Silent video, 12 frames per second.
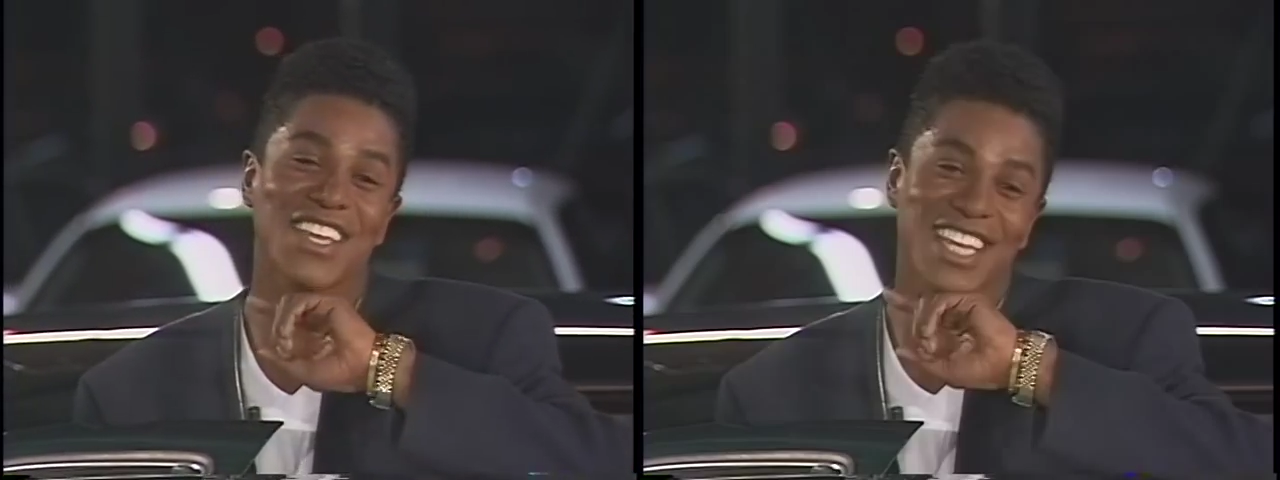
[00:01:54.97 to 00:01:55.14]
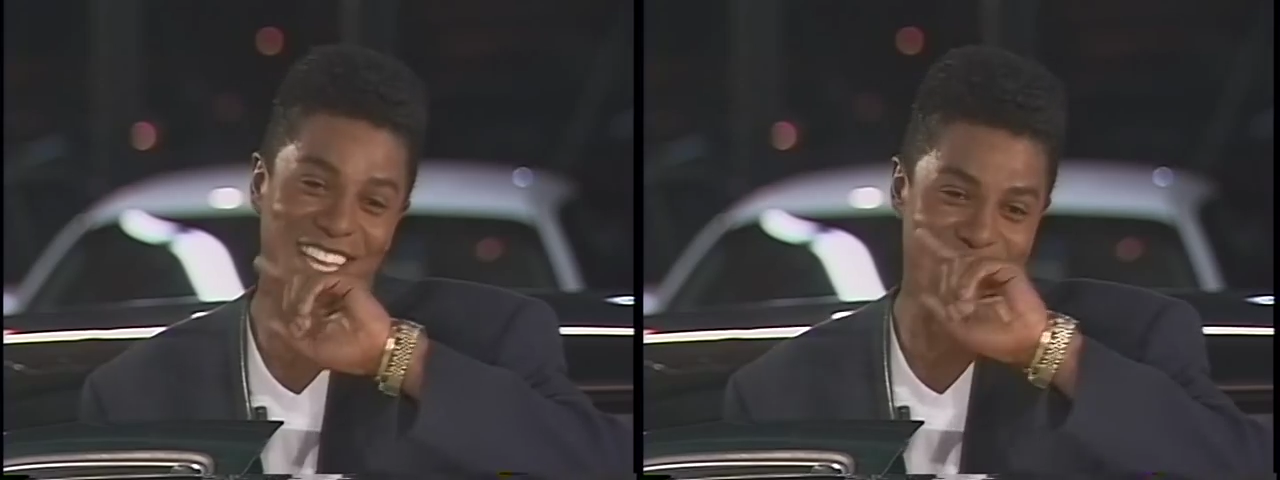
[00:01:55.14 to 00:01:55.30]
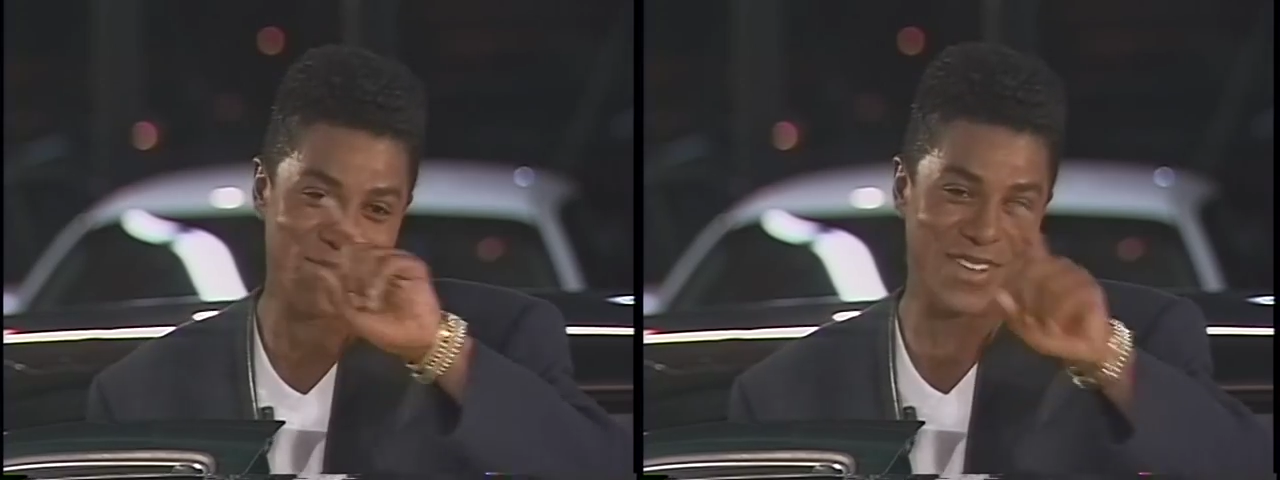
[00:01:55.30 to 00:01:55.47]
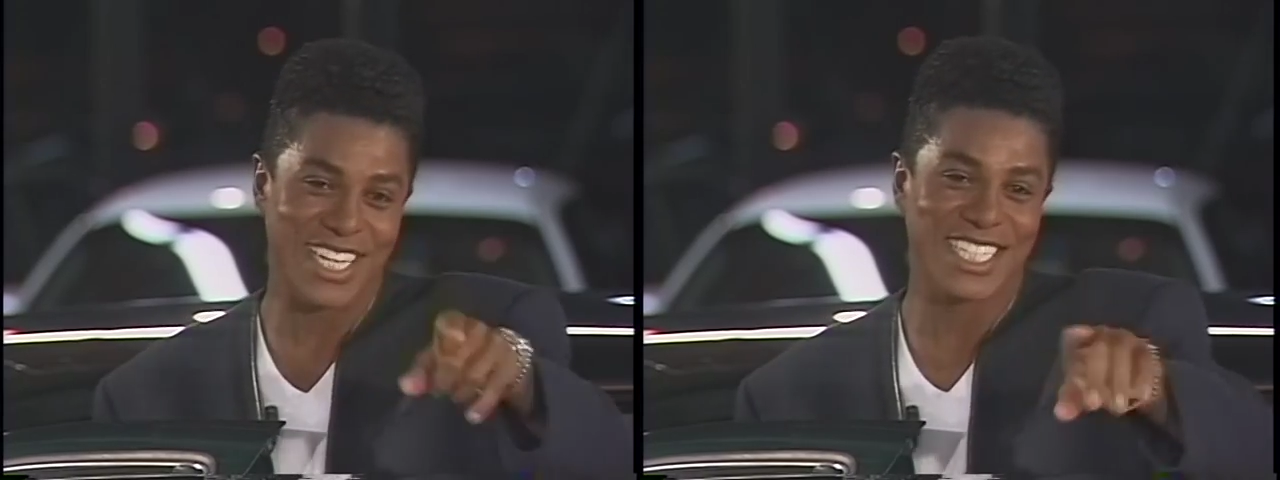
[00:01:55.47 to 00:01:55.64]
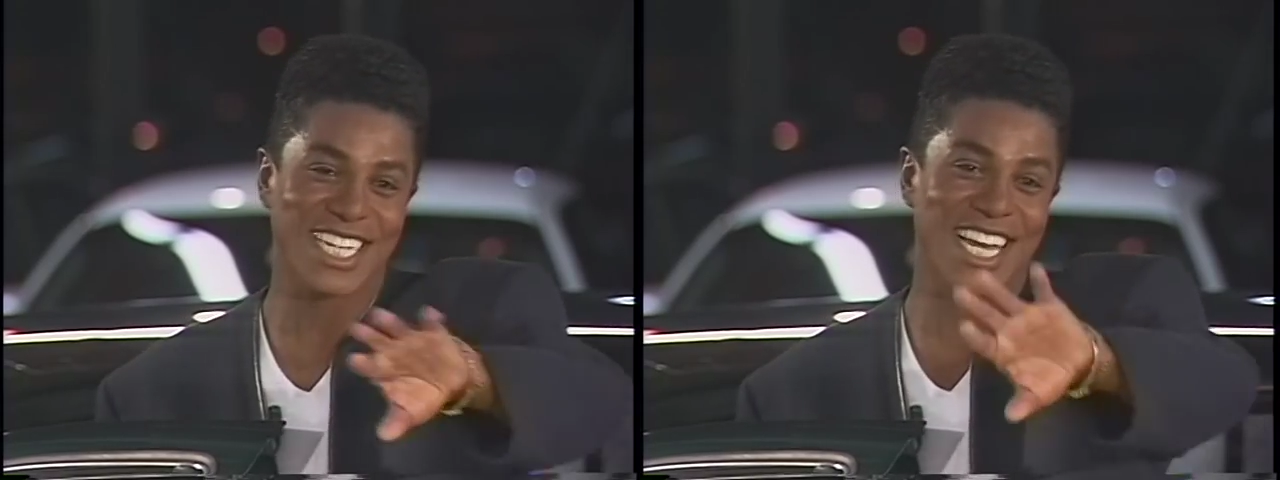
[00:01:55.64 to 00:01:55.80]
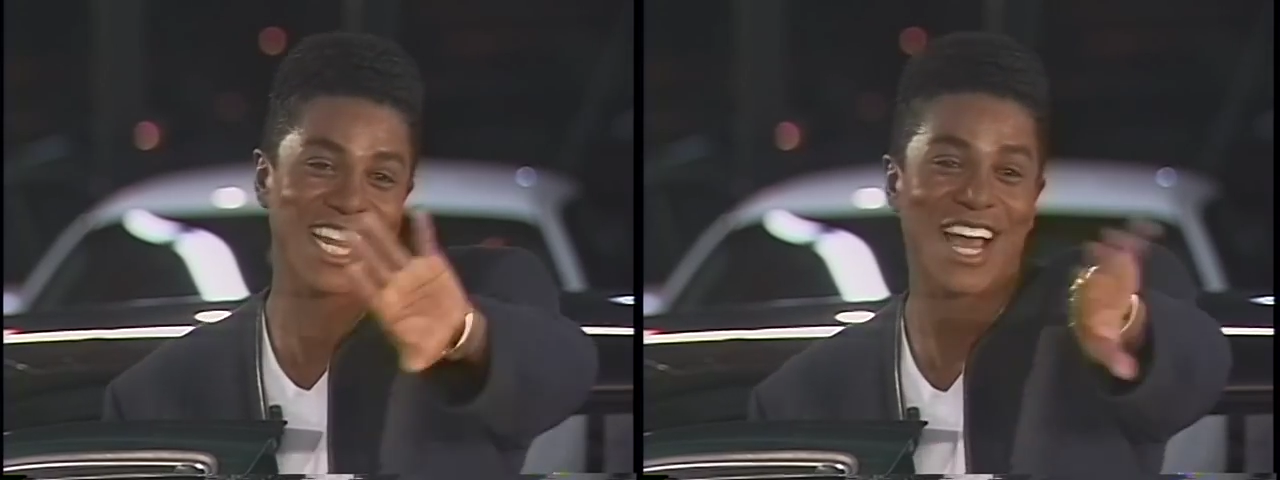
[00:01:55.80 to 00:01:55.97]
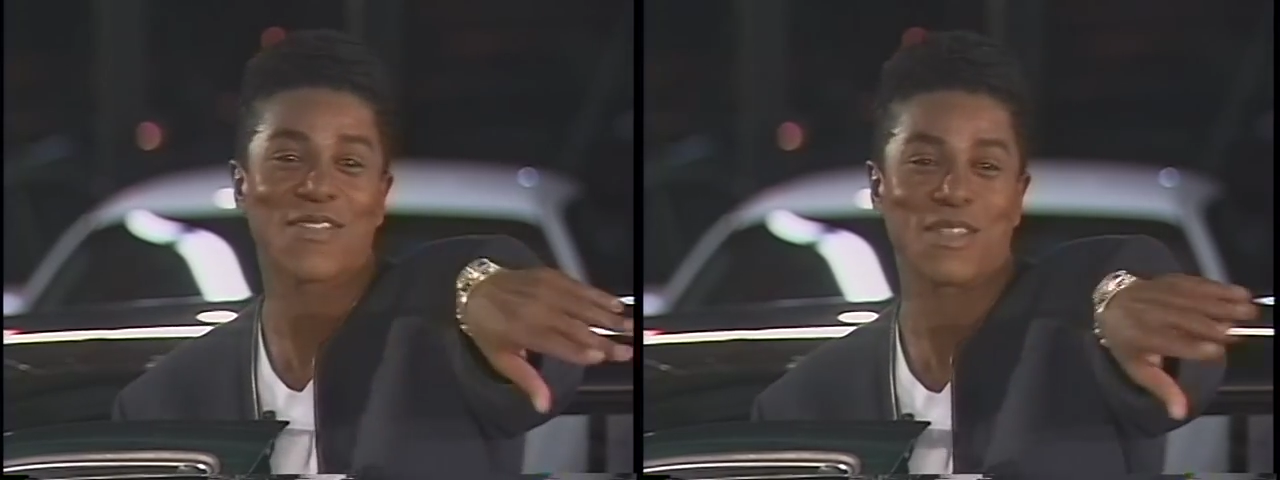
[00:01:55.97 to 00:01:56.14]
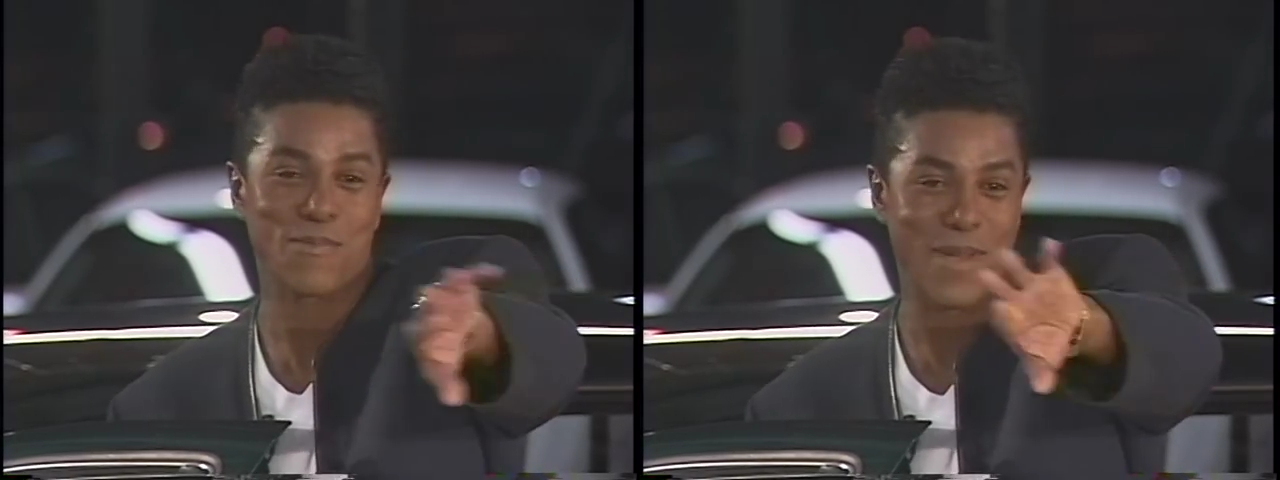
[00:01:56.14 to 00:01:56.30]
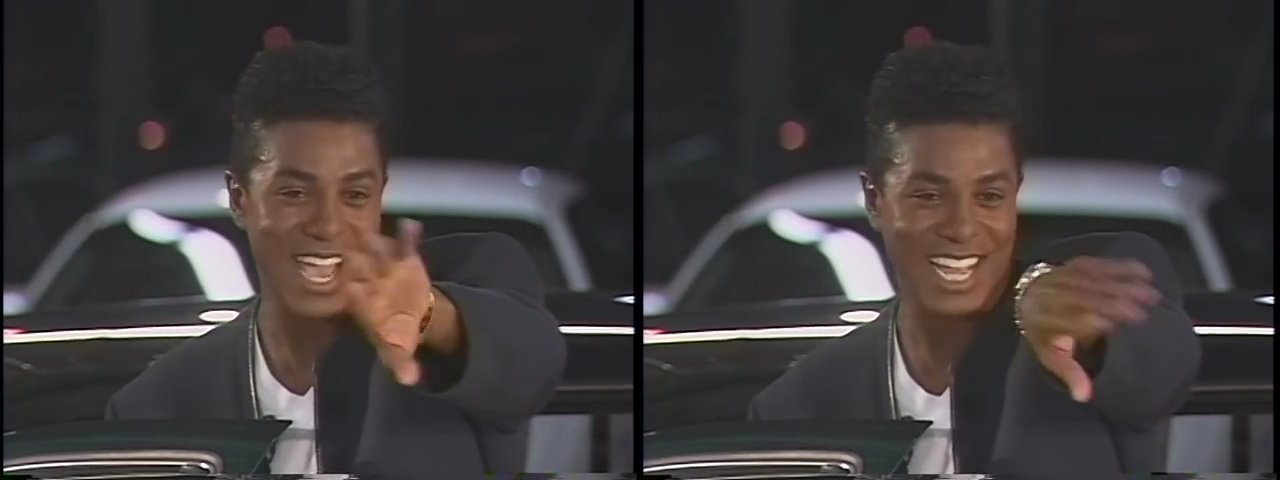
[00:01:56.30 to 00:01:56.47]
get Big John out the
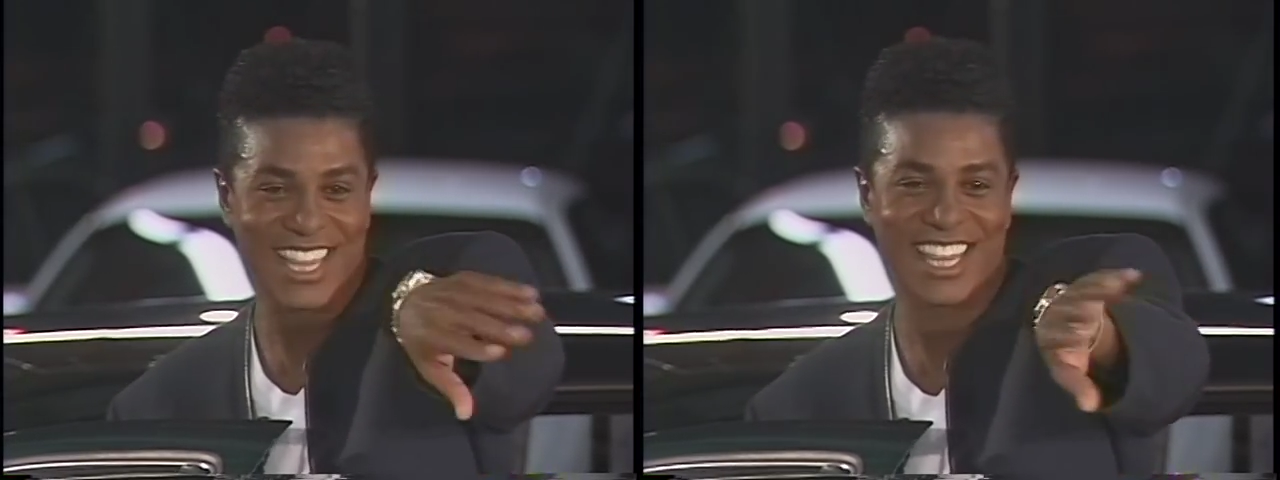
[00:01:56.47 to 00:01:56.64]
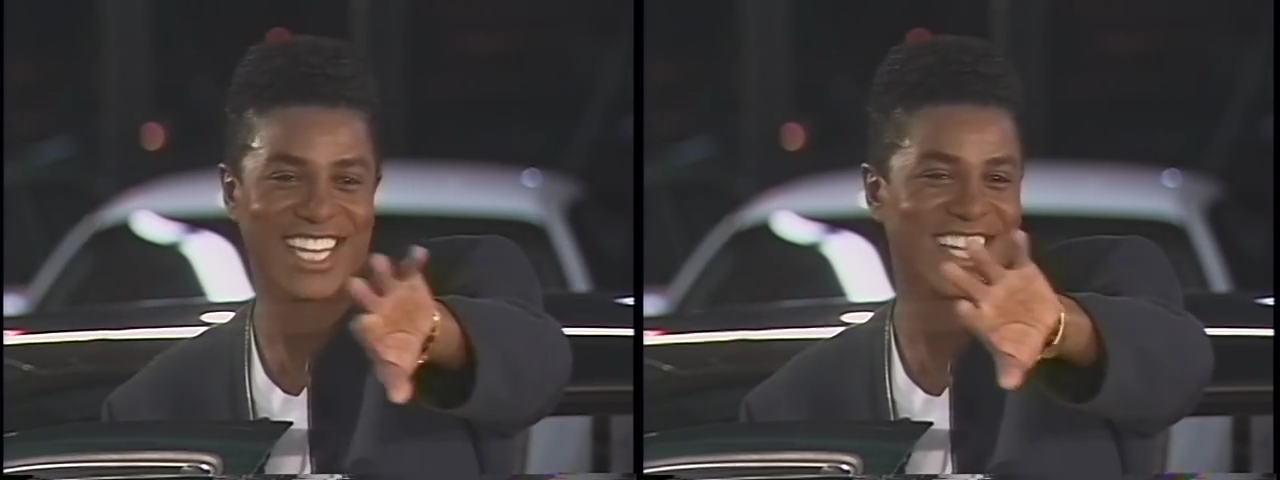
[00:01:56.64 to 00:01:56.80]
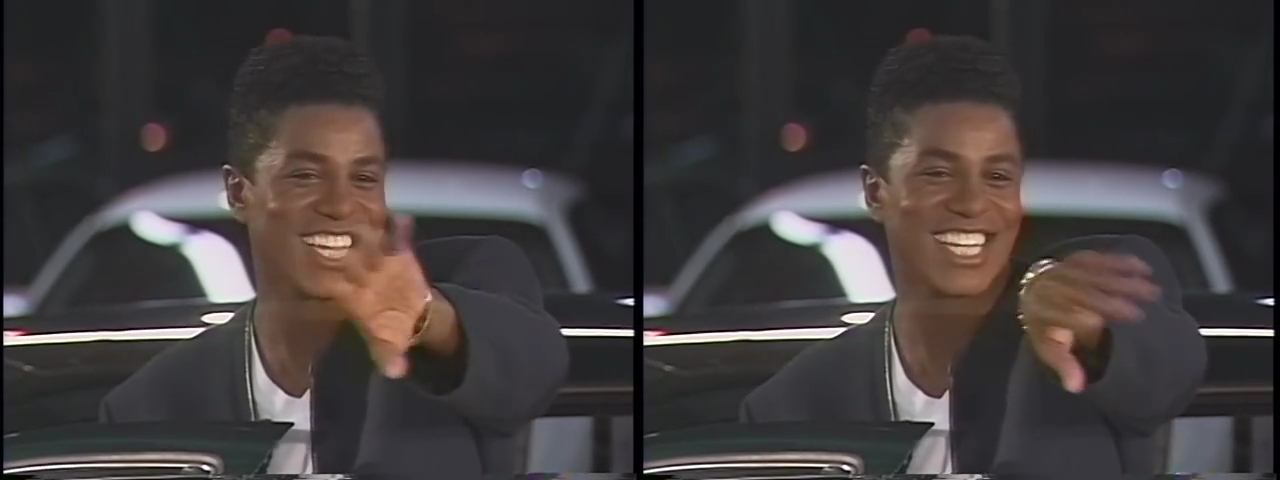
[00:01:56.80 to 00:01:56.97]
back there?